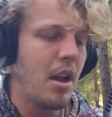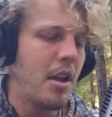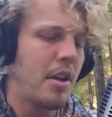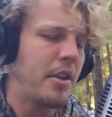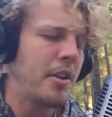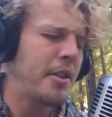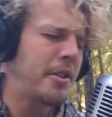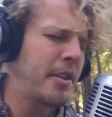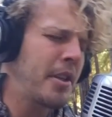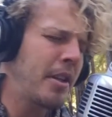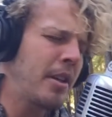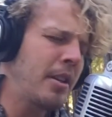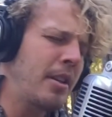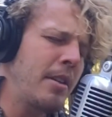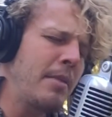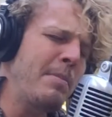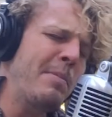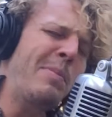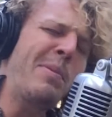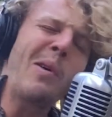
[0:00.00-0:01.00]
you're singing
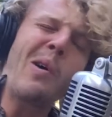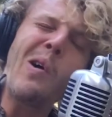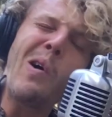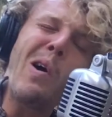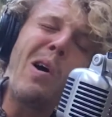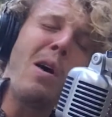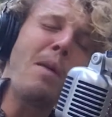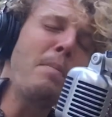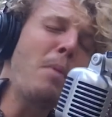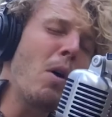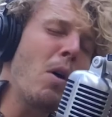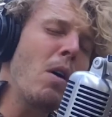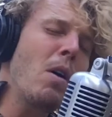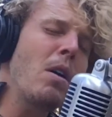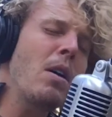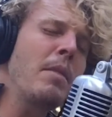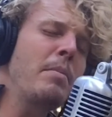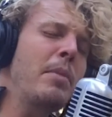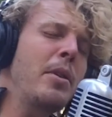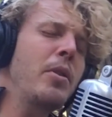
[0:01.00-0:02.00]
them poor
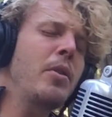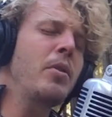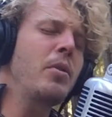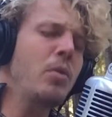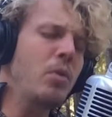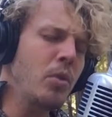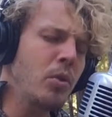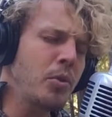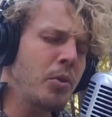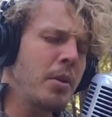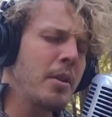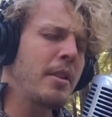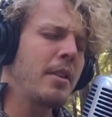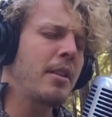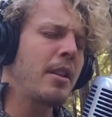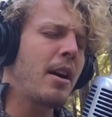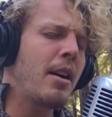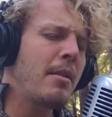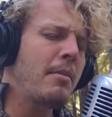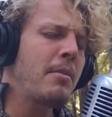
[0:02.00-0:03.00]
boy blues with
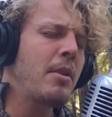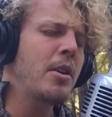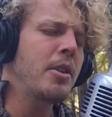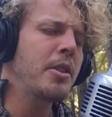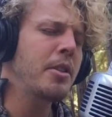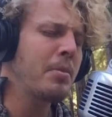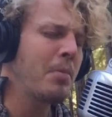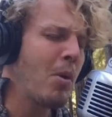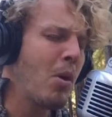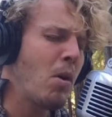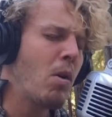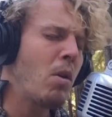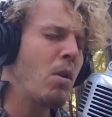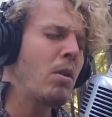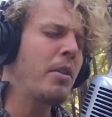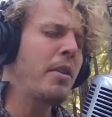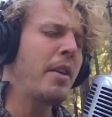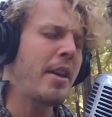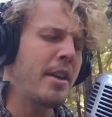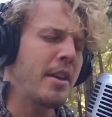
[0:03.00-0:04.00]
not much
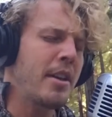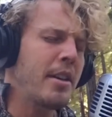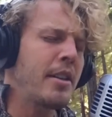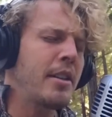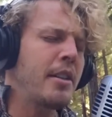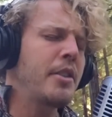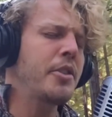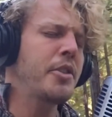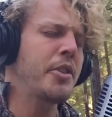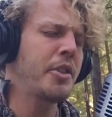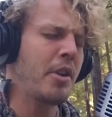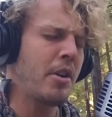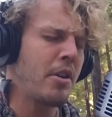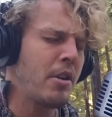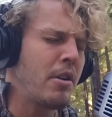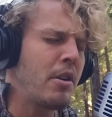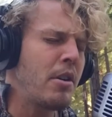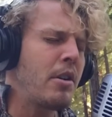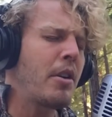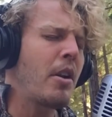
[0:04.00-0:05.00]
more than a
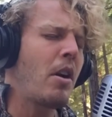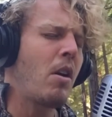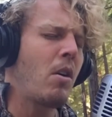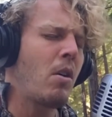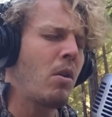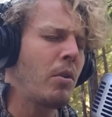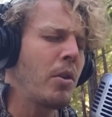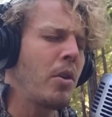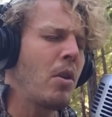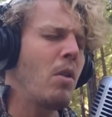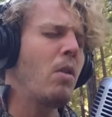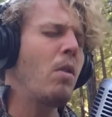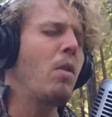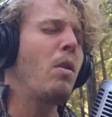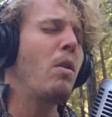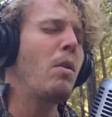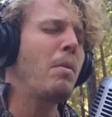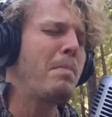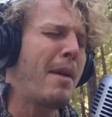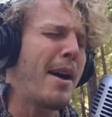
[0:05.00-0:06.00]
shirt on
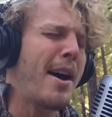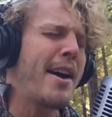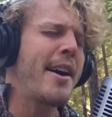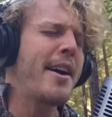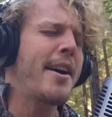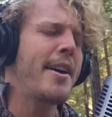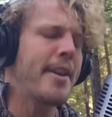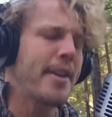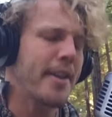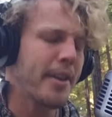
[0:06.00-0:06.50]
your back.